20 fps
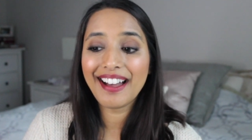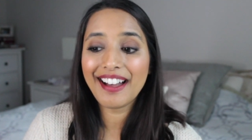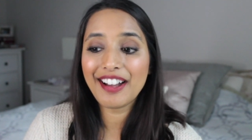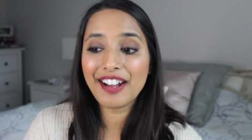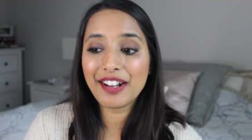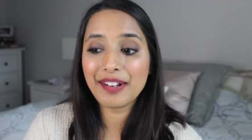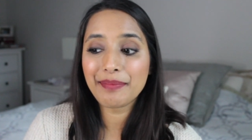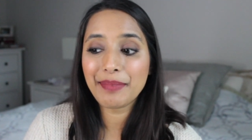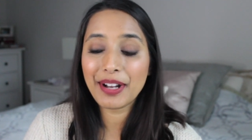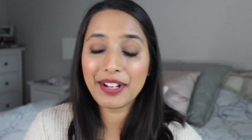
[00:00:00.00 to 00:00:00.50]

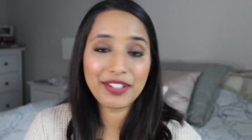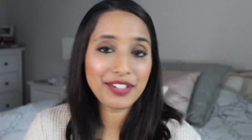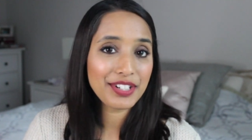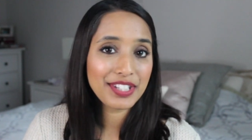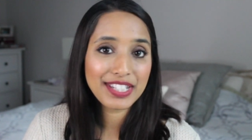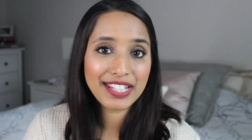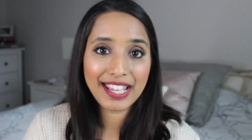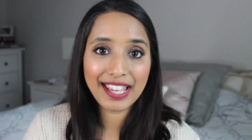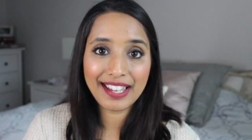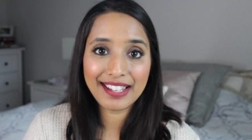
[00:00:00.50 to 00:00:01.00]

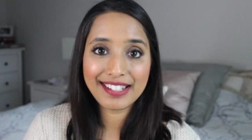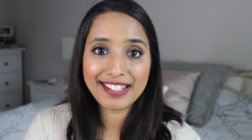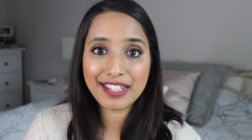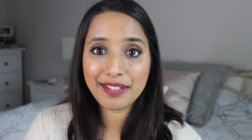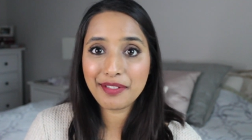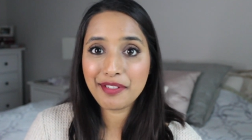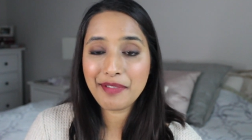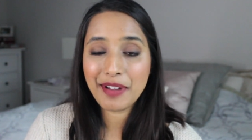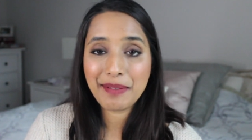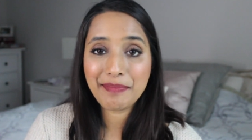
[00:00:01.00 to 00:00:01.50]
understand
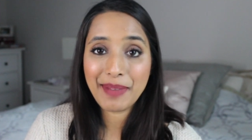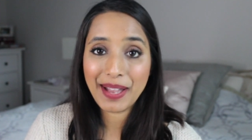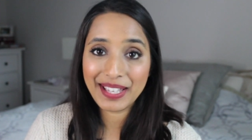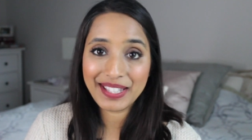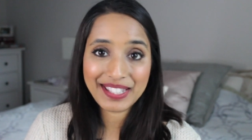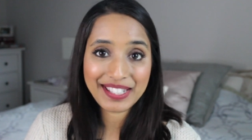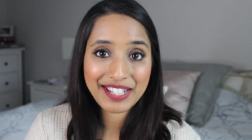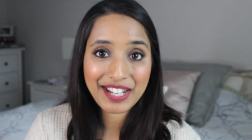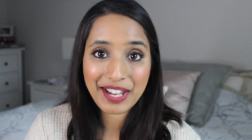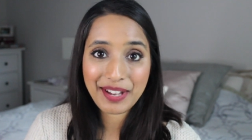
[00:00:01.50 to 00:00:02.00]
some of my
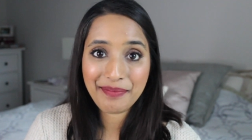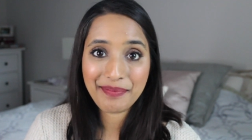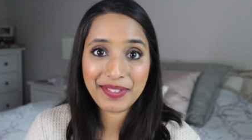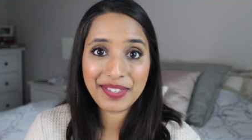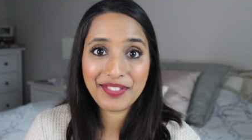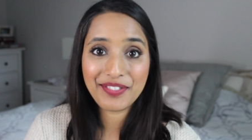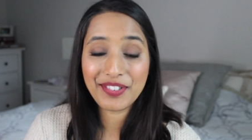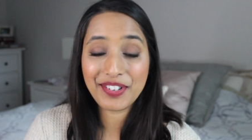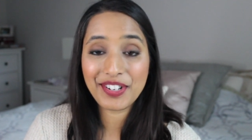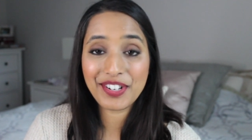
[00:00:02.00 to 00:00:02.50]
best tips
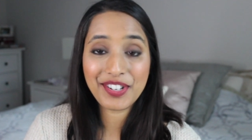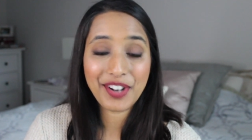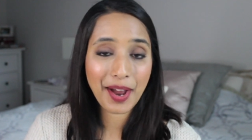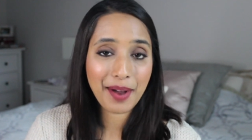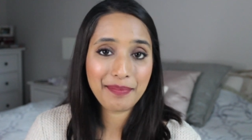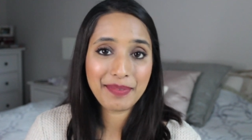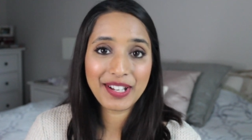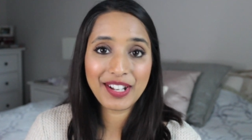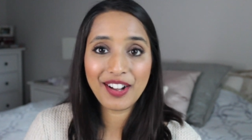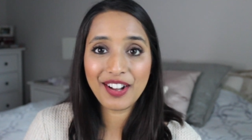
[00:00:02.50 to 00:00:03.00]
for
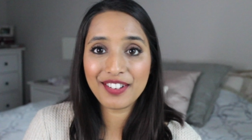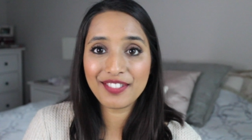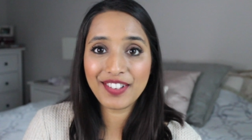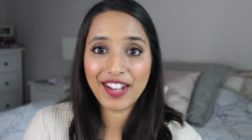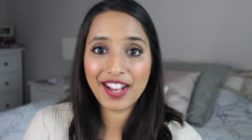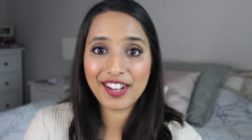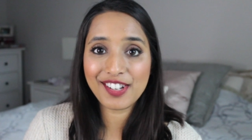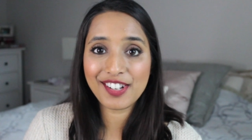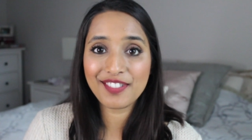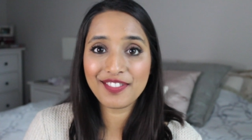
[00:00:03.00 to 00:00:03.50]
shopping on
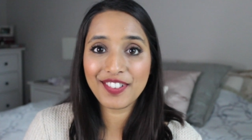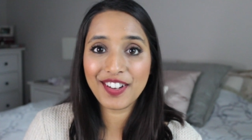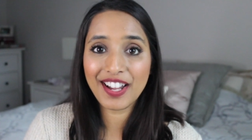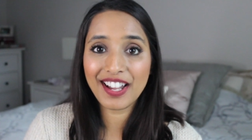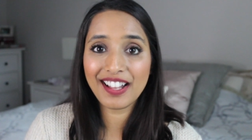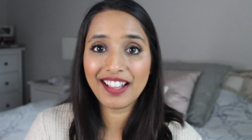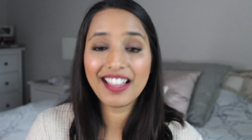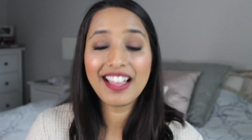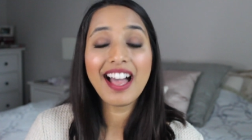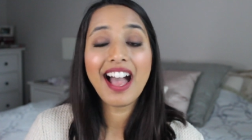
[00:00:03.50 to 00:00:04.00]

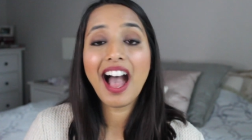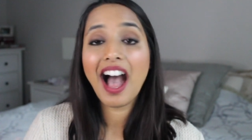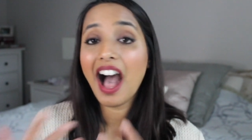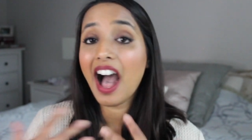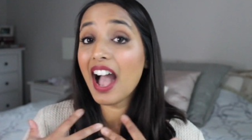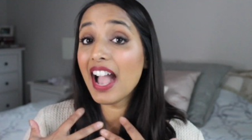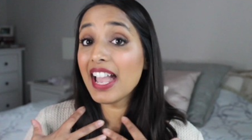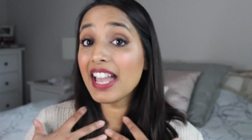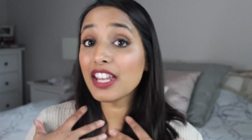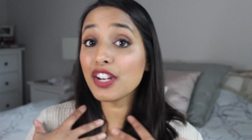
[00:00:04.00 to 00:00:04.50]
Fashionphile.
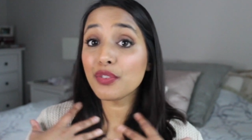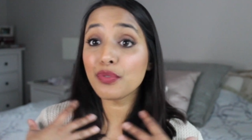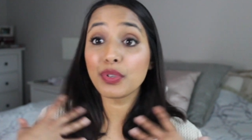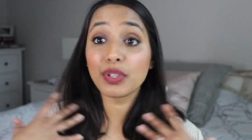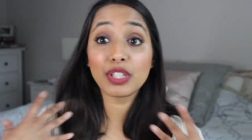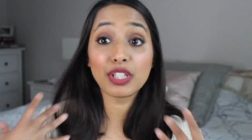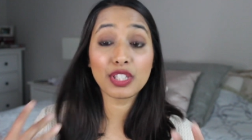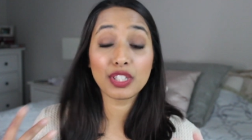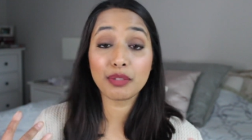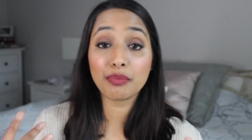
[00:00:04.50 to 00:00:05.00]
I had a
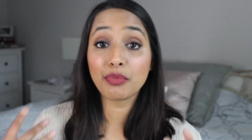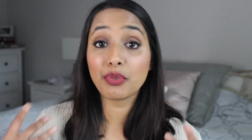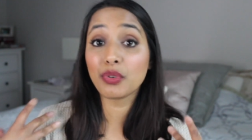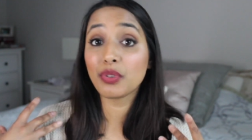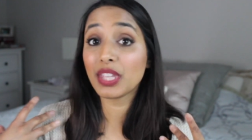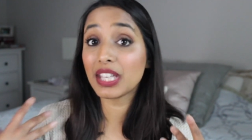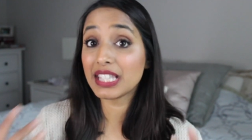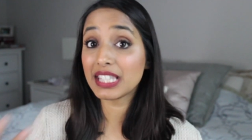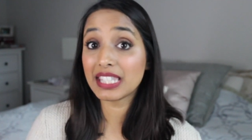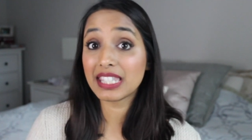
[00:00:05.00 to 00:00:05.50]
really
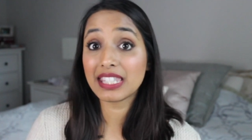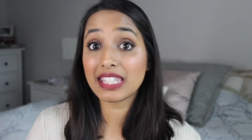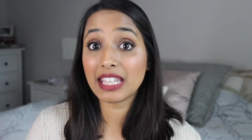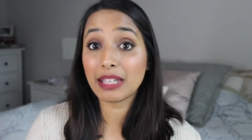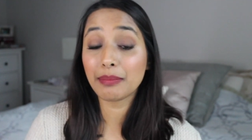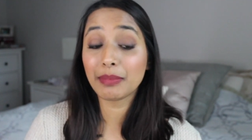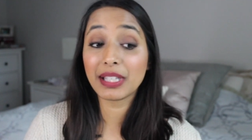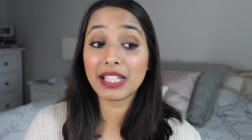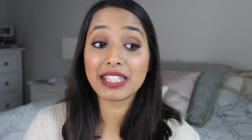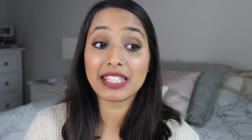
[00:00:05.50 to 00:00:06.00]
smooth and
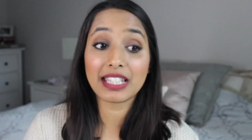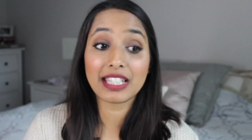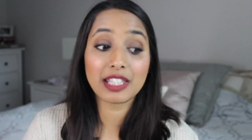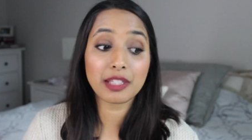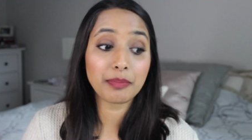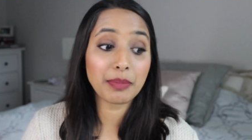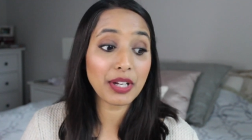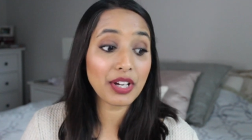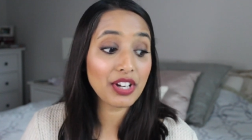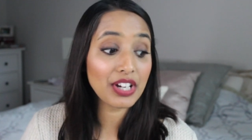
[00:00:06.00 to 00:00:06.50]
seamless
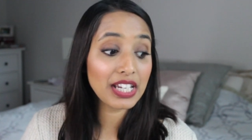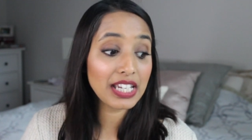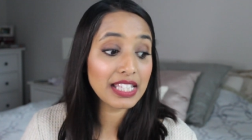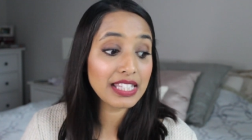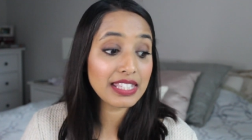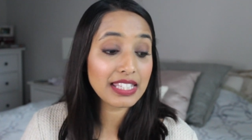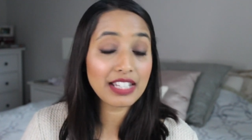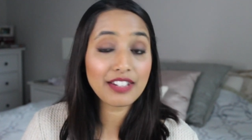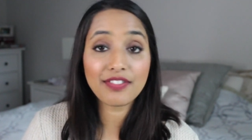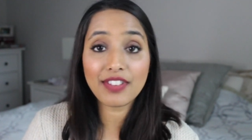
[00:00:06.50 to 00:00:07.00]

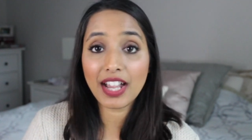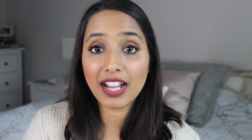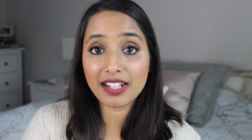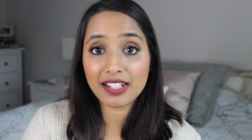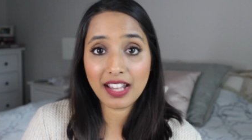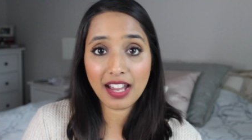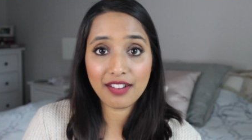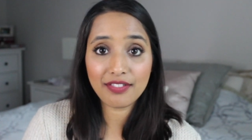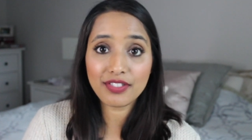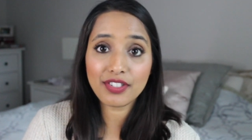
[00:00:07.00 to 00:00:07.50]
experience. In
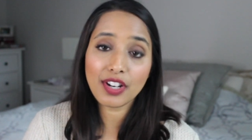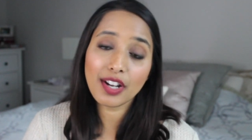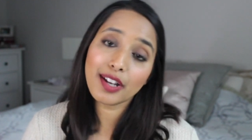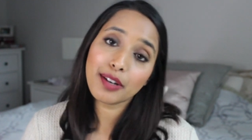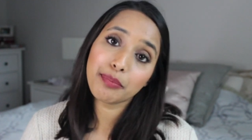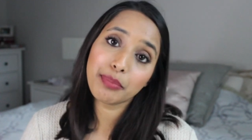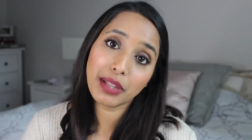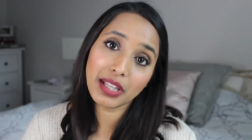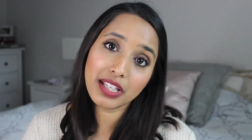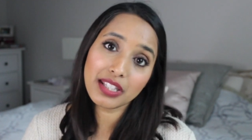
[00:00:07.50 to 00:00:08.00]
fact, after I
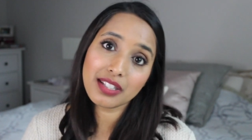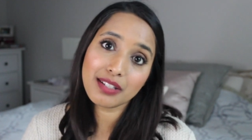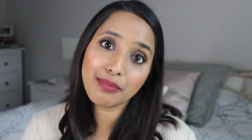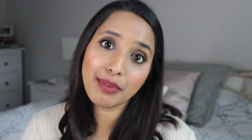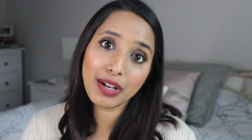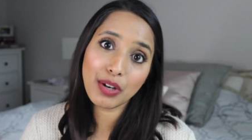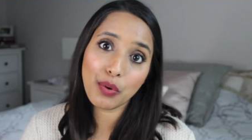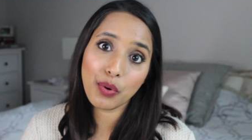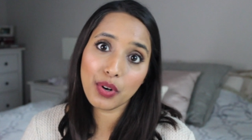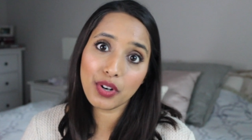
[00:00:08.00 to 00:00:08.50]
had placed
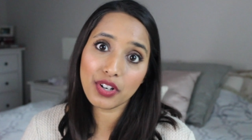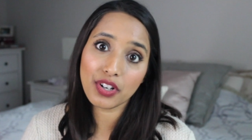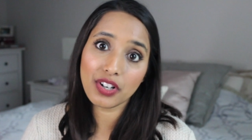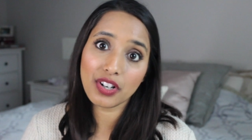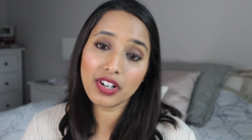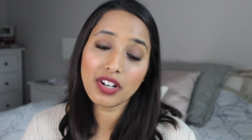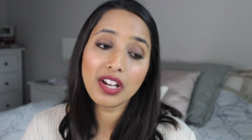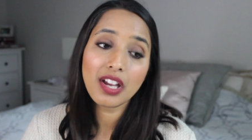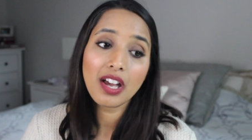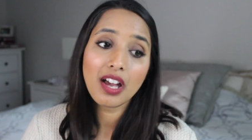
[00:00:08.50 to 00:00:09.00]
my
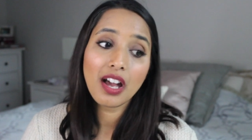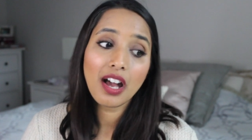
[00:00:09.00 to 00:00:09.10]
order,